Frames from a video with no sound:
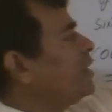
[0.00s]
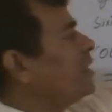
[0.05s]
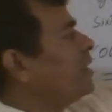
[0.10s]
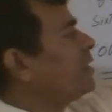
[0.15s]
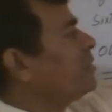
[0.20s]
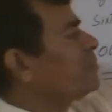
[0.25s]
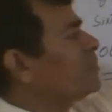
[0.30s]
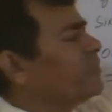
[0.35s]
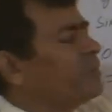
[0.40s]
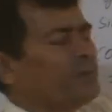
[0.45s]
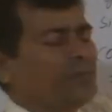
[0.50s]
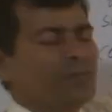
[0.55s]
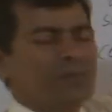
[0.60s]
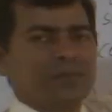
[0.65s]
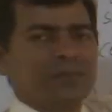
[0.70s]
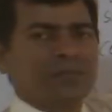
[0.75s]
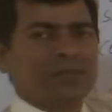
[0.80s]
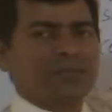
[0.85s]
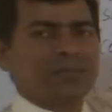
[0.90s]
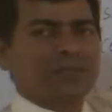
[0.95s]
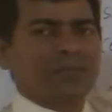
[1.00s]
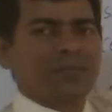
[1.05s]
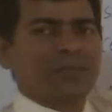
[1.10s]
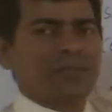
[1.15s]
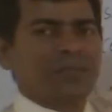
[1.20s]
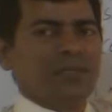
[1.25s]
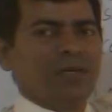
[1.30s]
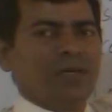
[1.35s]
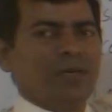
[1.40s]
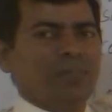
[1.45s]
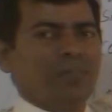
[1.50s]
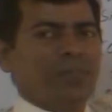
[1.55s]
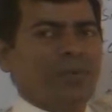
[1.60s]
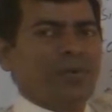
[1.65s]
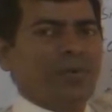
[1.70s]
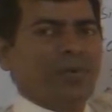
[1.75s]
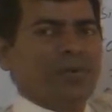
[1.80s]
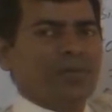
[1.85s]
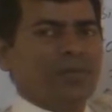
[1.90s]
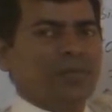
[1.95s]
I have to use the
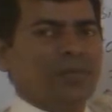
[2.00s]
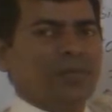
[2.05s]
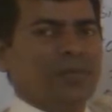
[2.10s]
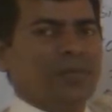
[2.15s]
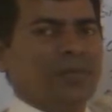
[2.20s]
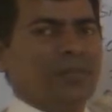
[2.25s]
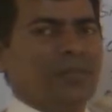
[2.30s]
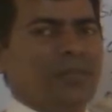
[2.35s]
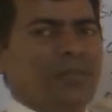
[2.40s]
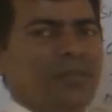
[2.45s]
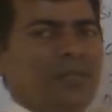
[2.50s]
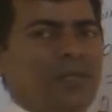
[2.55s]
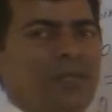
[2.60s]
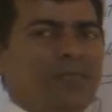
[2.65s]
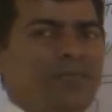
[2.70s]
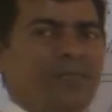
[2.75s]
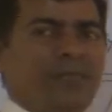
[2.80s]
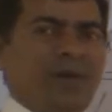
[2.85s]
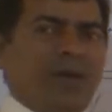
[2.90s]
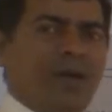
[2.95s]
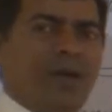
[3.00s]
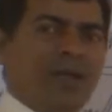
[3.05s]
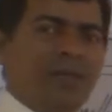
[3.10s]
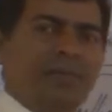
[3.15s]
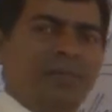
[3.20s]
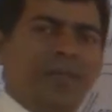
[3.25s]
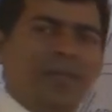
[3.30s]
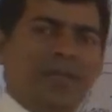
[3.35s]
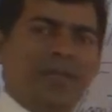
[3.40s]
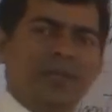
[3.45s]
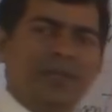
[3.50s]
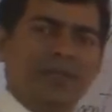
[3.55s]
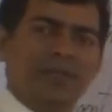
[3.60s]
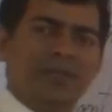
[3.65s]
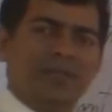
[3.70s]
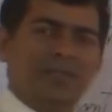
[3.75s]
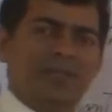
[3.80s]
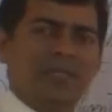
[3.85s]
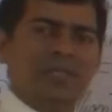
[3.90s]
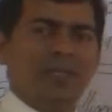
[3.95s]
poet. If I
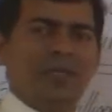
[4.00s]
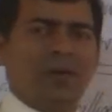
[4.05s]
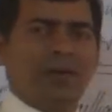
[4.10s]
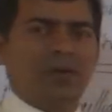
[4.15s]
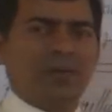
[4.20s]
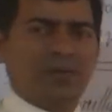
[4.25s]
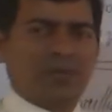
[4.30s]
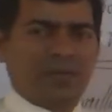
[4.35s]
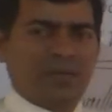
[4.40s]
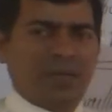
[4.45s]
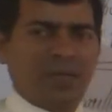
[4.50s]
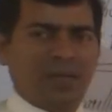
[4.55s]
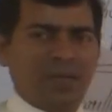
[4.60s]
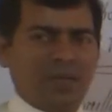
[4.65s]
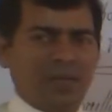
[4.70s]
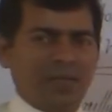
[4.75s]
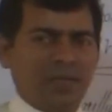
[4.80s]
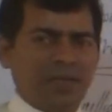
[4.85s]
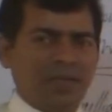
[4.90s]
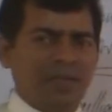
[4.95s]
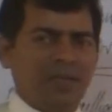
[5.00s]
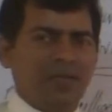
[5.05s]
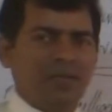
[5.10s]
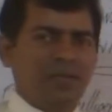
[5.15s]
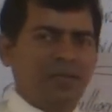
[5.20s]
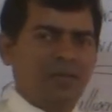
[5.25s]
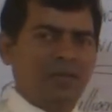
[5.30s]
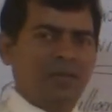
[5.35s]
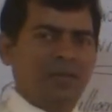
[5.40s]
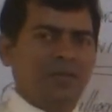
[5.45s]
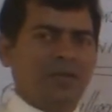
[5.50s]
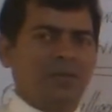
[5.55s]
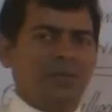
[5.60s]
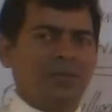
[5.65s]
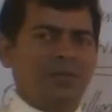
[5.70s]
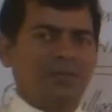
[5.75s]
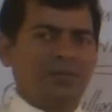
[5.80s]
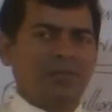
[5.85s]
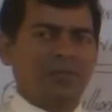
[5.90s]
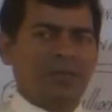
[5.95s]
mean T or Ta in
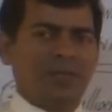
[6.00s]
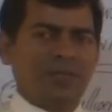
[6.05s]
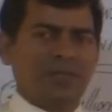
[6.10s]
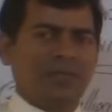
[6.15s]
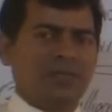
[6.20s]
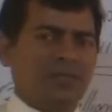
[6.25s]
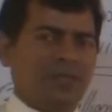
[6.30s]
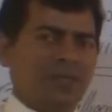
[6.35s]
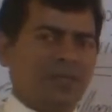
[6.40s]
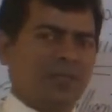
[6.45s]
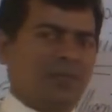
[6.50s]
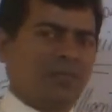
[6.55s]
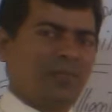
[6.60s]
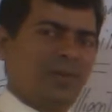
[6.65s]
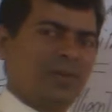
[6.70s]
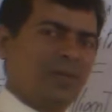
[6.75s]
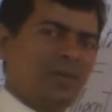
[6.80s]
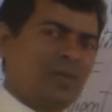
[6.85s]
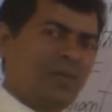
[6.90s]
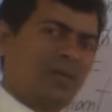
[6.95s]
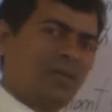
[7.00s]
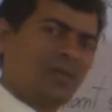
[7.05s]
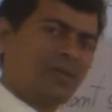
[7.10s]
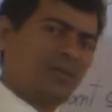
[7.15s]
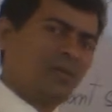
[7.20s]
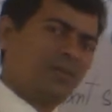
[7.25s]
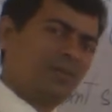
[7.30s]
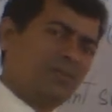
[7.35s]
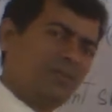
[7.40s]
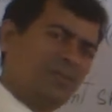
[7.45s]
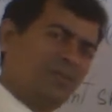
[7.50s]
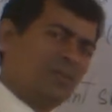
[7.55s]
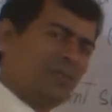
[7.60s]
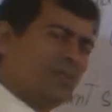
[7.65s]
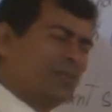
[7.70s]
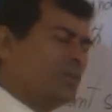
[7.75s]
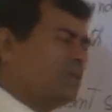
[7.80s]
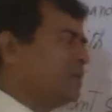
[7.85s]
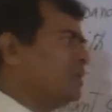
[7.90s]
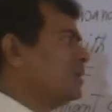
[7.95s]
our mother tongue in Bangla language,
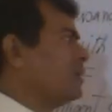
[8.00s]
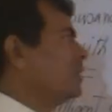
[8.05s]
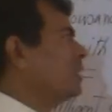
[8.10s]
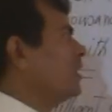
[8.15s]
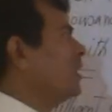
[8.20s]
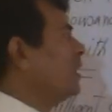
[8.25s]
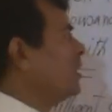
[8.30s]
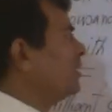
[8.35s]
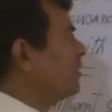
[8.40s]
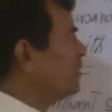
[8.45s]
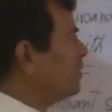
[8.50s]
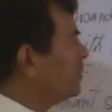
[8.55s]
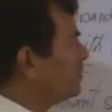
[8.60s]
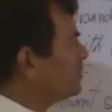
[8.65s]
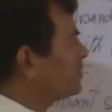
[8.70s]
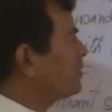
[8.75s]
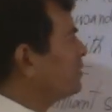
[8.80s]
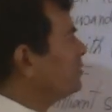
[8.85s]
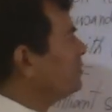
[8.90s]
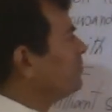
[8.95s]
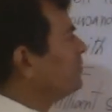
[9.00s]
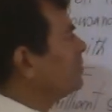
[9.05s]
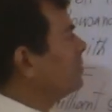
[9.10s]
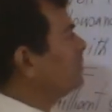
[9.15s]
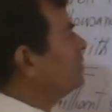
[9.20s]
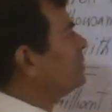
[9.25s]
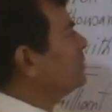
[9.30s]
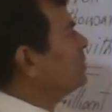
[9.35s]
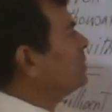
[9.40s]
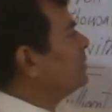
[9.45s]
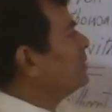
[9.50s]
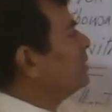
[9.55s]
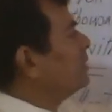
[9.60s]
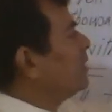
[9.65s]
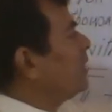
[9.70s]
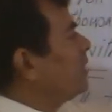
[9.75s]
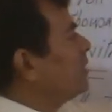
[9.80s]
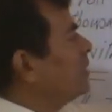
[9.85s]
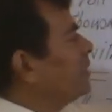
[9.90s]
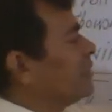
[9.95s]
I
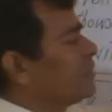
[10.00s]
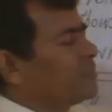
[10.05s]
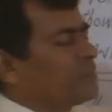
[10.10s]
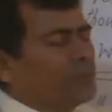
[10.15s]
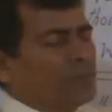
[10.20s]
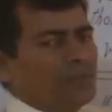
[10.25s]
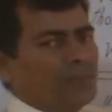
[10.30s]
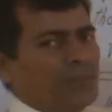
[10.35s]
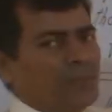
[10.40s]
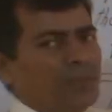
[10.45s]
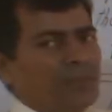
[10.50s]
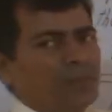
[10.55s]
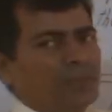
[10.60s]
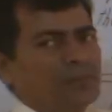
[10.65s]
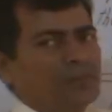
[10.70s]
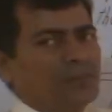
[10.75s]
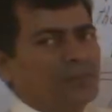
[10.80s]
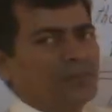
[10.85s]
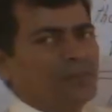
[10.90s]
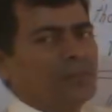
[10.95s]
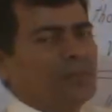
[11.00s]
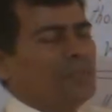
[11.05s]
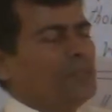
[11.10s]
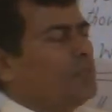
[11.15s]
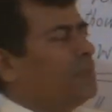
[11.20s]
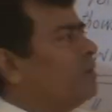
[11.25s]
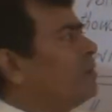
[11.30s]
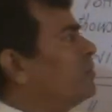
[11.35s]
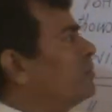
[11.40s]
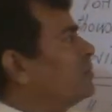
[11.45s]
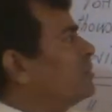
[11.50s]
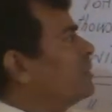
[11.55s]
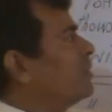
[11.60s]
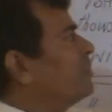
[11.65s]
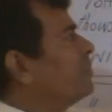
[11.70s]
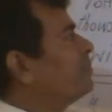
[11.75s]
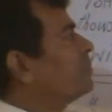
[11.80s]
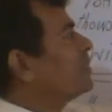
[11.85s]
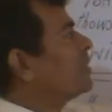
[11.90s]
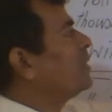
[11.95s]
need to use the or the